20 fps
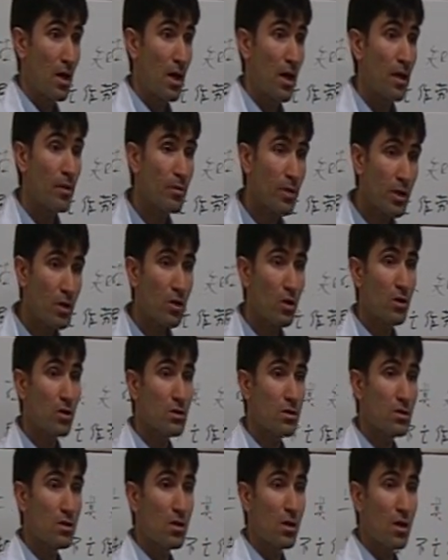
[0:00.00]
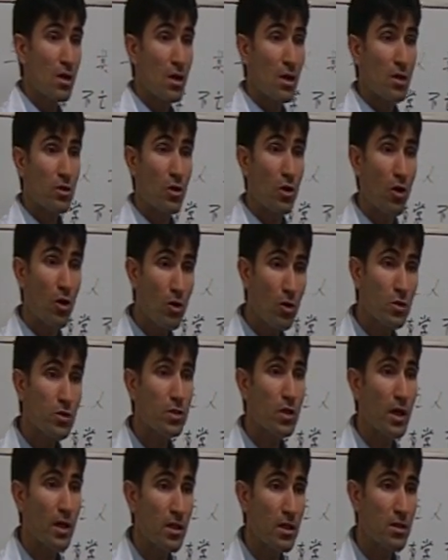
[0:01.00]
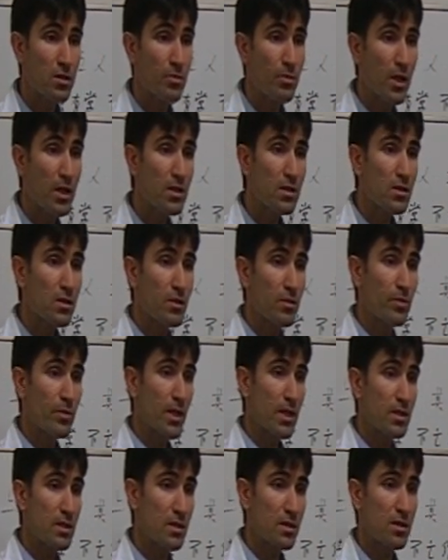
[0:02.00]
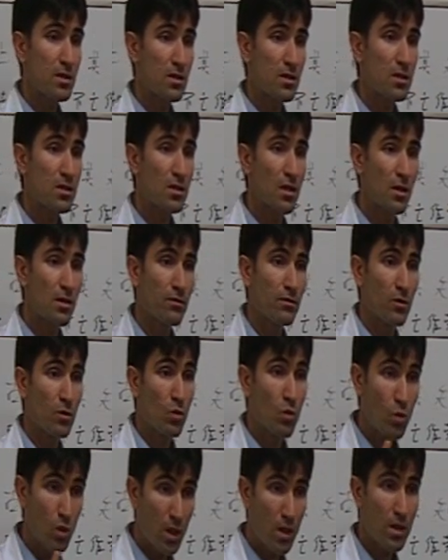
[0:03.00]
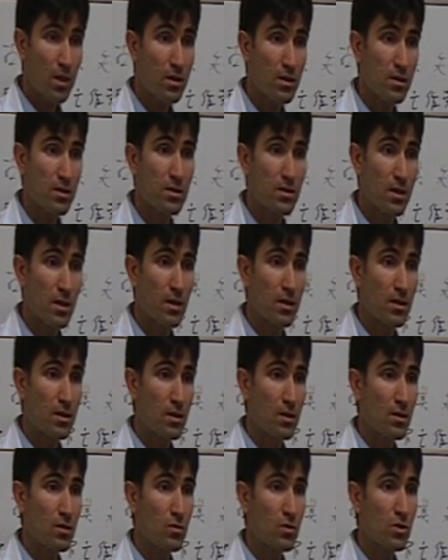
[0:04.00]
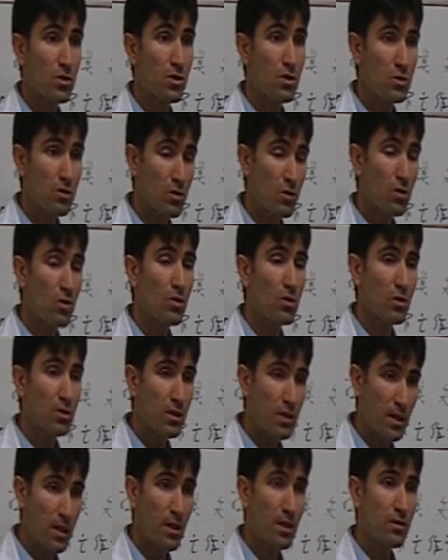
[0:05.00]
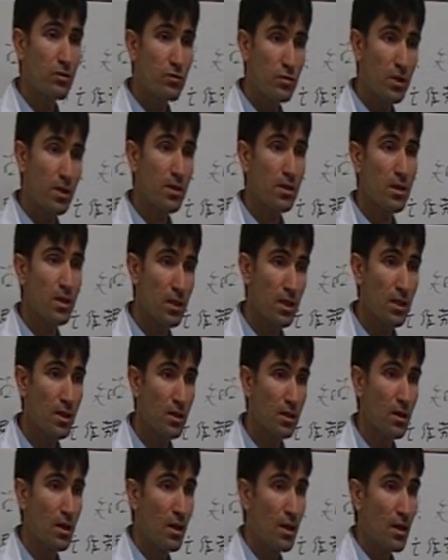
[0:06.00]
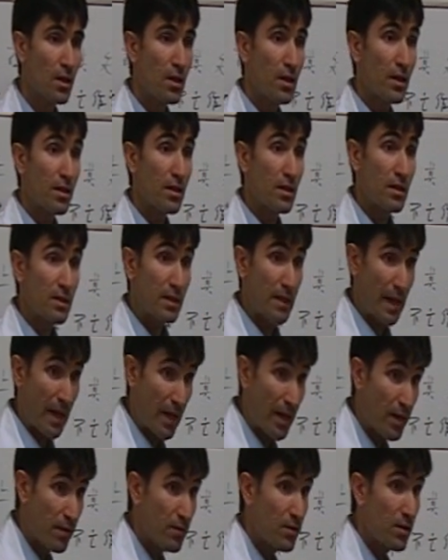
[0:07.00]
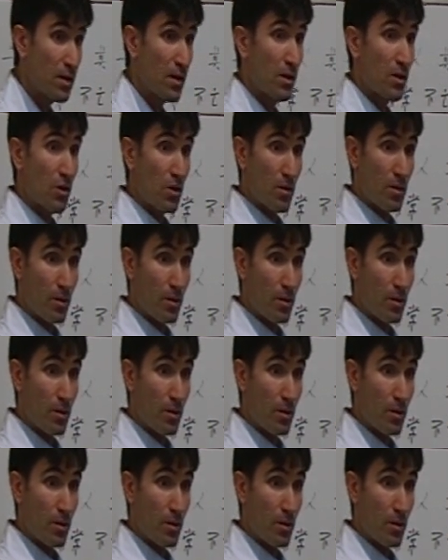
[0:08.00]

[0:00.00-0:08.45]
And because the whole Chinese medicine bases itself on one understanding, which is called Tian Ren He Yi, the heaven and